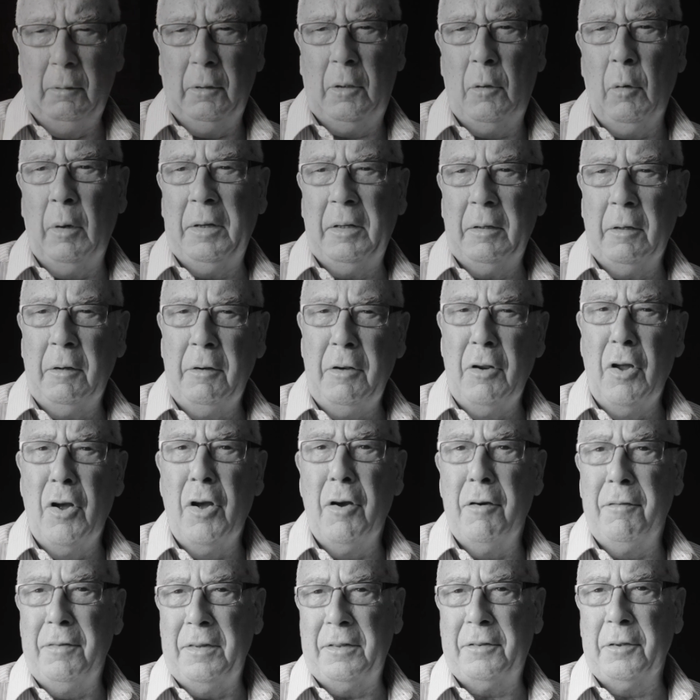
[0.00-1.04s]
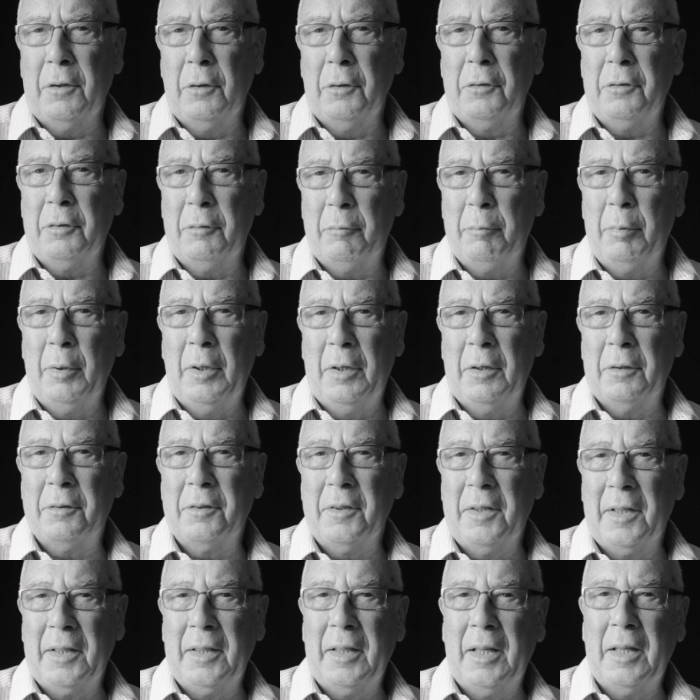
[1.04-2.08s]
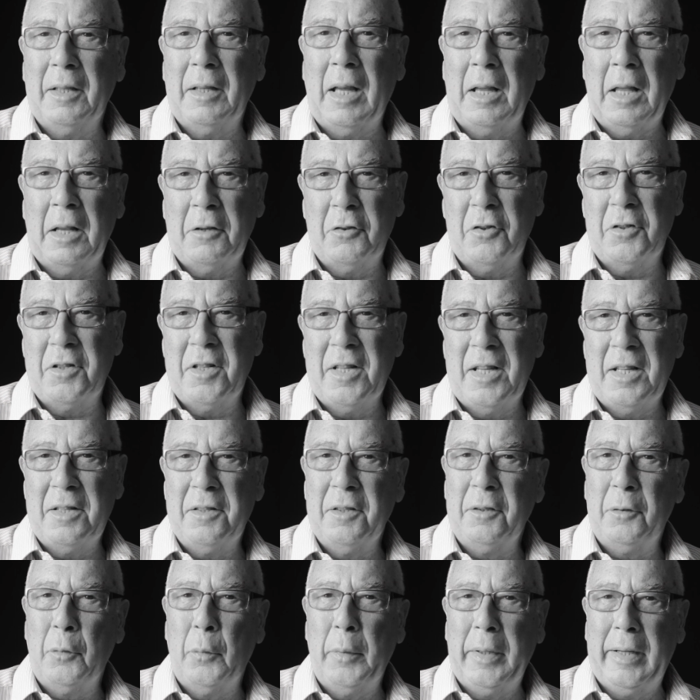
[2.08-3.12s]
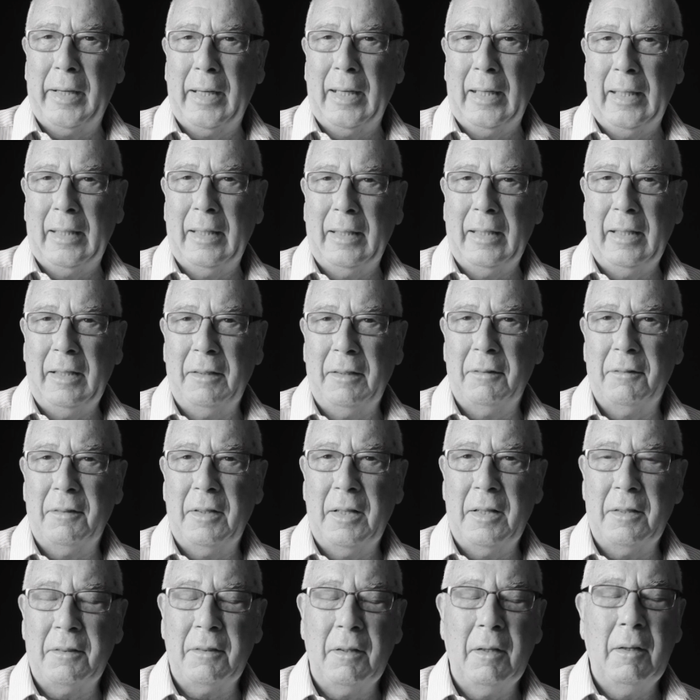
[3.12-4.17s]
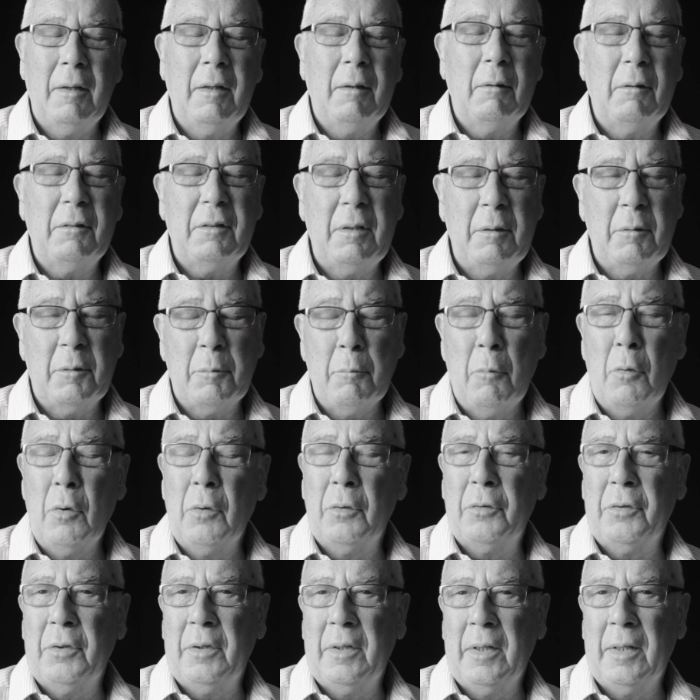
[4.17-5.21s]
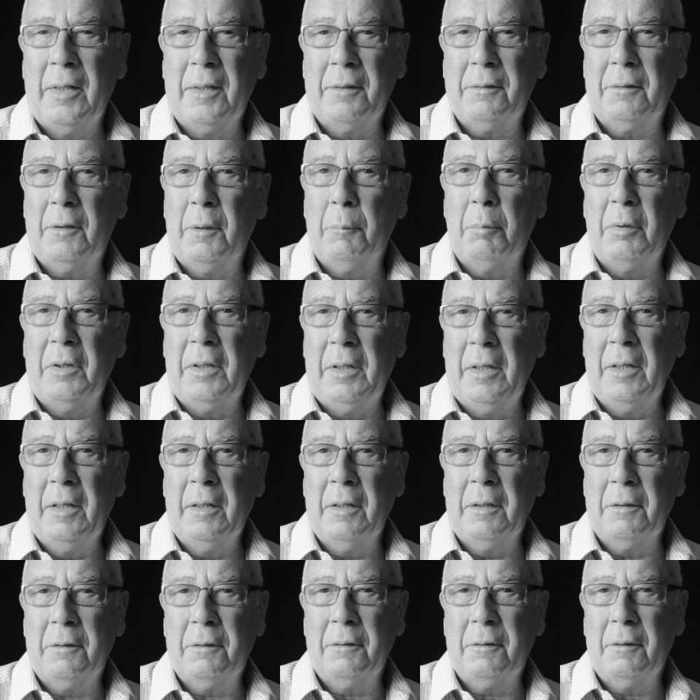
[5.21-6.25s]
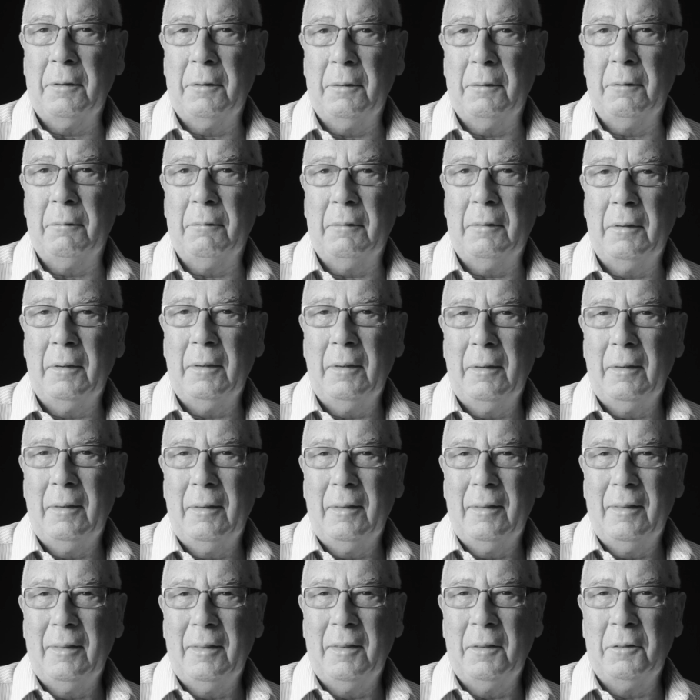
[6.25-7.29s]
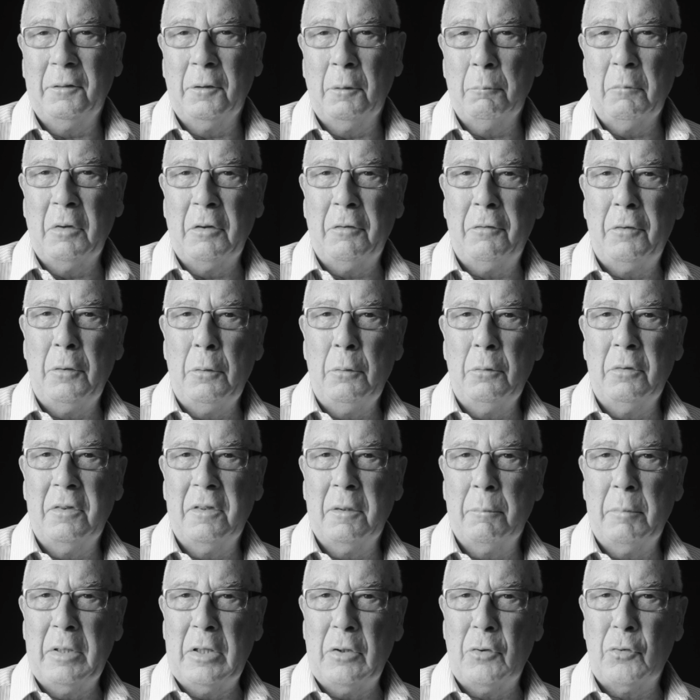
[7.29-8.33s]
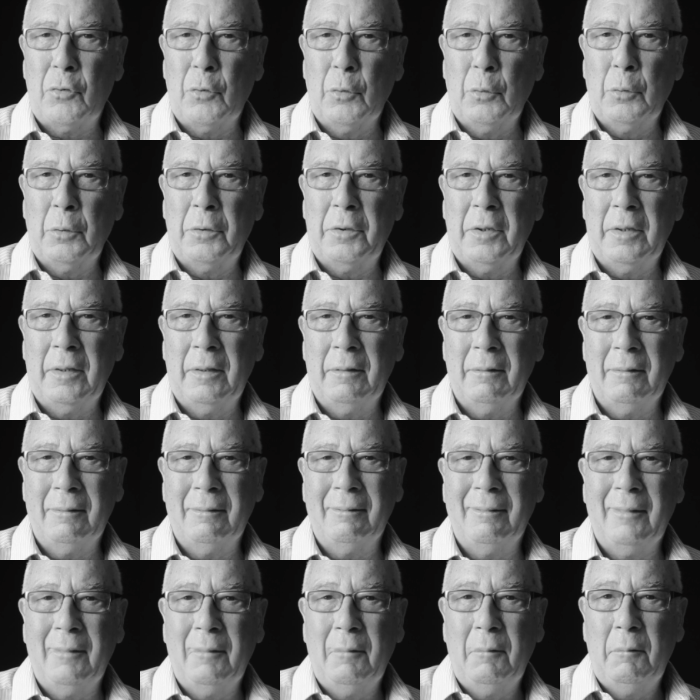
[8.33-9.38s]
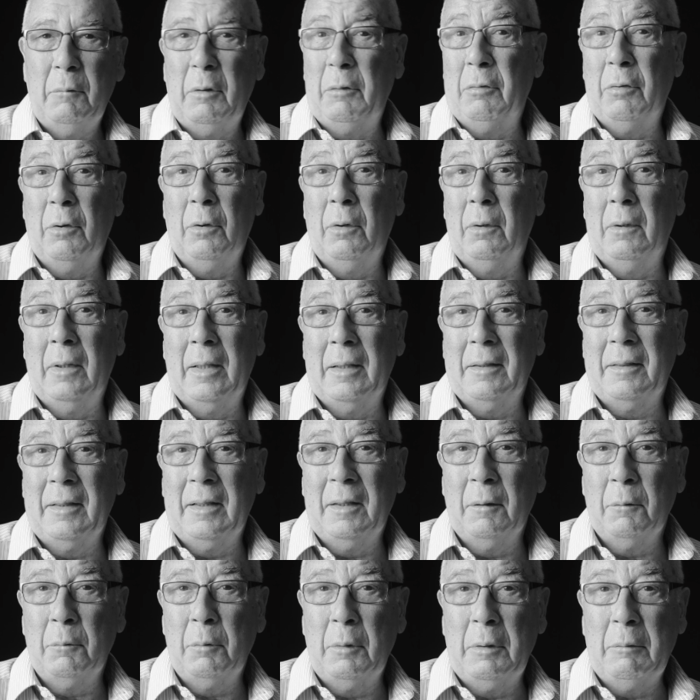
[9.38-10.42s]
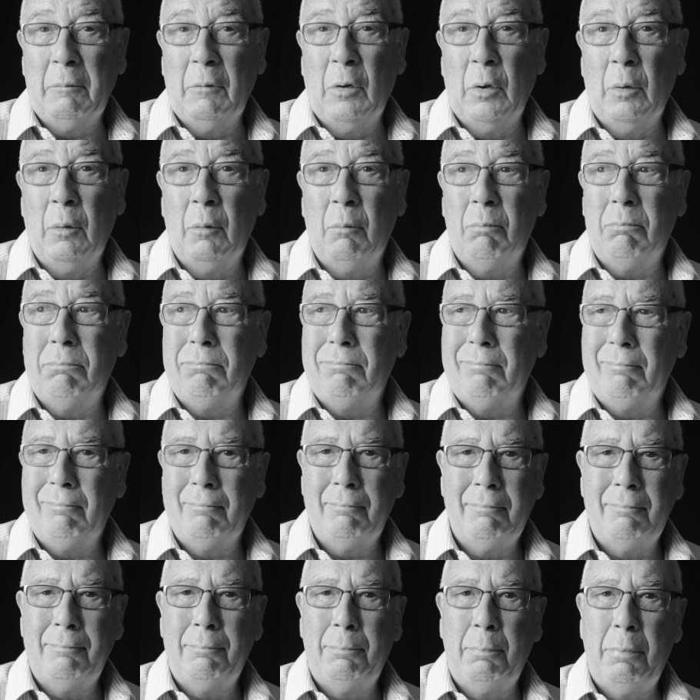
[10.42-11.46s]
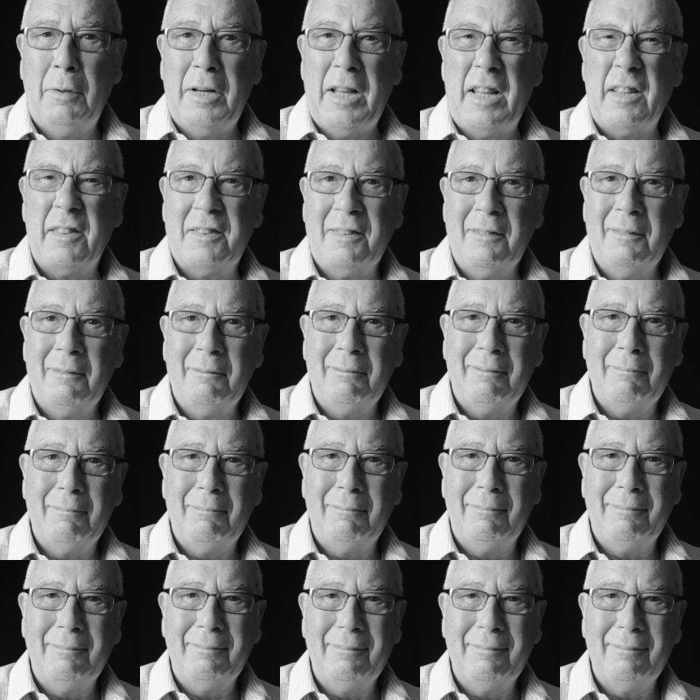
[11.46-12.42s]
quite a nervy sort of person. I can get agitated quickly these days. It seems more so in the last couple of years. As my fuse is a bit shorter. And before, I think I'm a bit more brazen,